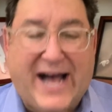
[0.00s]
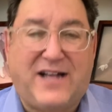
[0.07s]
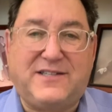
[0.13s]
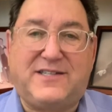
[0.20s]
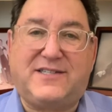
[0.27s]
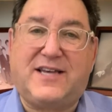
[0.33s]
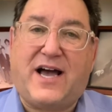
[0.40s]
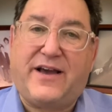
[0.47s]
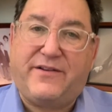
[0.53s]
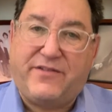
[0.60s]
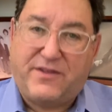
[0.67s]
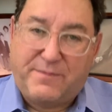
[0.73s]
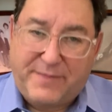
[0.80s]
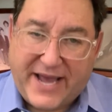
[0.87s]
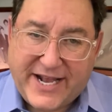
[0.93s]
outside
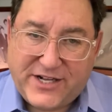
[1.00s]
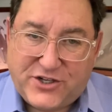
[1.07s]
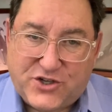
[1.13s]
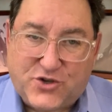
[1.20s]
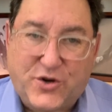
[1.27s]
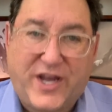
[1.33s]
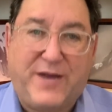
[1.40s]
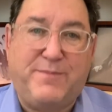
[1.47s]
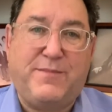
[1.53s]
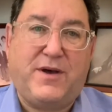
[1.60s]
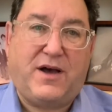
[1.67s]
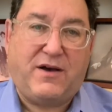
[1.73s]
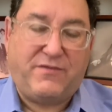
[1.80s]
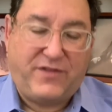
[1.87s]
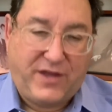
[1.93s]
of the mainstream
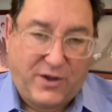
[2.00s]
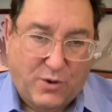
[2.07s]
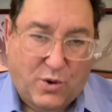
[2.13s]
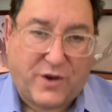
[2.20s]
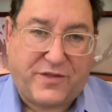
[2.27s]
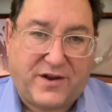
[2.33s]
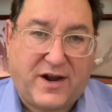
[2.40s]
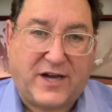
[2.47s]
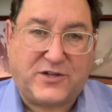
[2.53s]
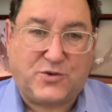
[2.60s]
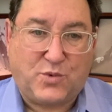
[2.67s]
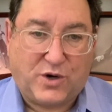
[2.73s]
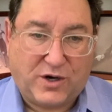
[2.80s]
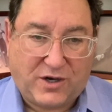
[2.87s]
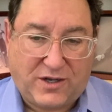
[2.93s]
of the Orthodox
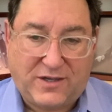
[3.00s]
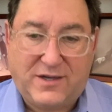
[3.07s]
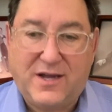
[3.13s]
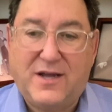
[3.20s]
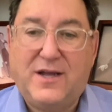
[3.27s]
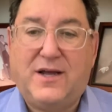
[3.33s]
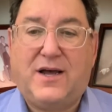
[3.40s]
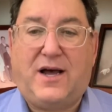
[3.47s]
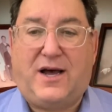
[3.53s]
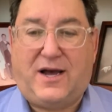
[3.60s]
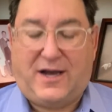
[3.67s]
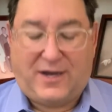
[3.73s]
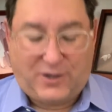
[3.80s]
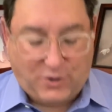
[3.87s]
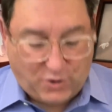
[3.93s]
world
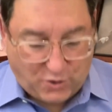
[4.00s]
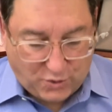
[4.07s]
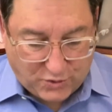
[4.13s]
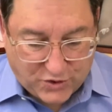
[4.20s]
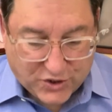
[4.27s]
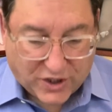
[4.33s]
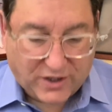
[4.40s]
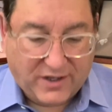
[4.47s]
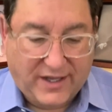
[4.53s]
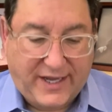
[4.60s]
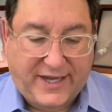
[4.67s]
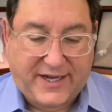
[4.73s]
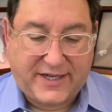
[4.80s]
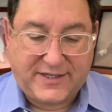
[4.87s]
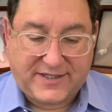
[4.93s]
who
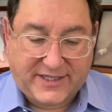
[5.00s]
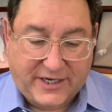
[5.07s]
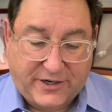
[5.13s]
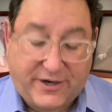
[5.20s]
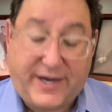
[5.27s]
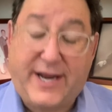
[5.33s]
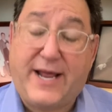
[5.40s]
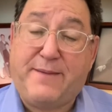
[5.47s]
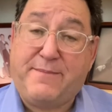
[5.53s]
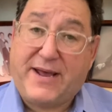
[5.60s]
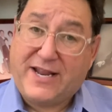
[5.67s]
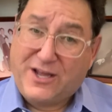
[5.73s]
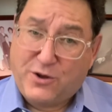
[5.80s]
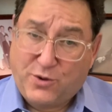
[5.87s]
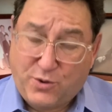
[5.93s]
certainly considered it, and
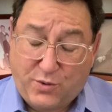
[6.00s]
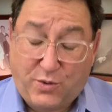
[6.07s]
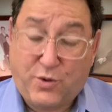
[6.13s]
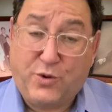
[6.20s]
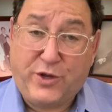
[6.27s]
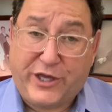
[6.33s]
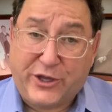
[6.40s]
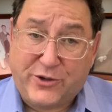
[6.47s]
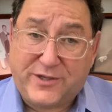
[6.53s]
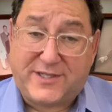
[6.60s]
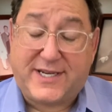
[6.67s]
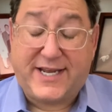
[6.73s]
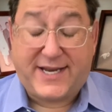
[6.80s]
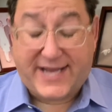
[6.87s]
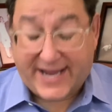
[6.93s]
many who
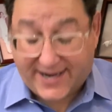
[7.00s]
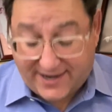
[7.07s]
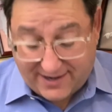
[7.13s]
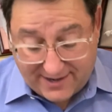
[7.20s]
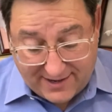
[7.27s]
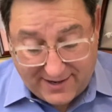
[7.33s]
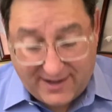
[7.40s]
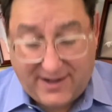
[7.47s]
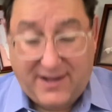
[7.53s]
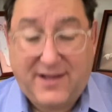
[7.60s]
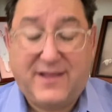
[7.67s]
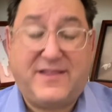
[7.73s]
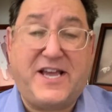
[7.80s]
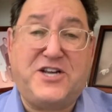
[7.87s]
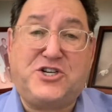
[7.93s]
used it, and
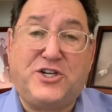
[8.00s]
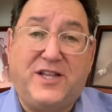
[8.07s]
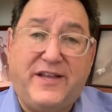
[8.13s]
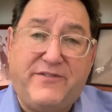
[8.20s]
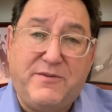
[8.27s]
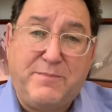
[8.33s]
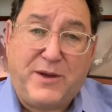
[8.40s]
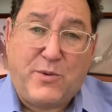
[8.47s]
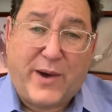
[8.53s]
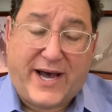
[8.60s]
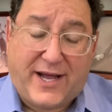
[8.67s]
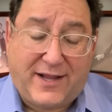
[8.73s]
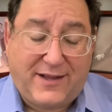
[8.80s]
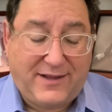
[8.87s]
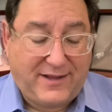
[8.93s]
they should live and be
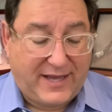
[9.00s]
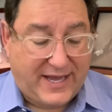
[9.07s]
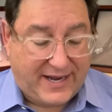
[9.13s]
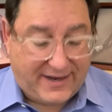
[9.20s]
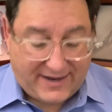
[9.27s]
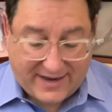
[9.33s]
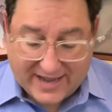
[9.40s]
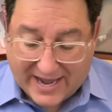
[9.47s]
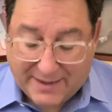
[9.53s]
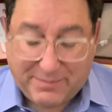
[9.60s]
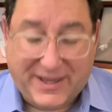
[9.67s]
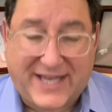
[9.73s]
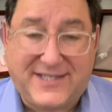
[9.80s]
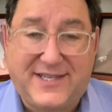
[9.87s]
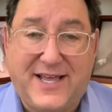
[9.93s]
well, and I
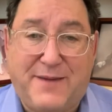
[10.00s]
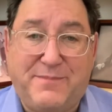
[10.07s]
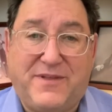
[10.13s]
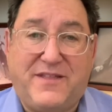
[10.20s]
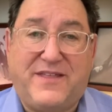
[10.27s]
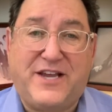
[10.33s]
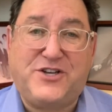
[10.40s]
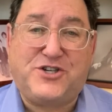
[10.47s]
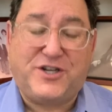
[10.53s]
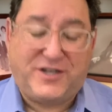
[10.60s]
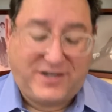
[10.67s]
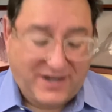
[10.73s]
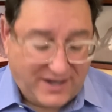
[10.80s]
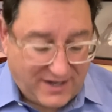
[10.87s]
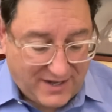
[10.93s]
bless them that they should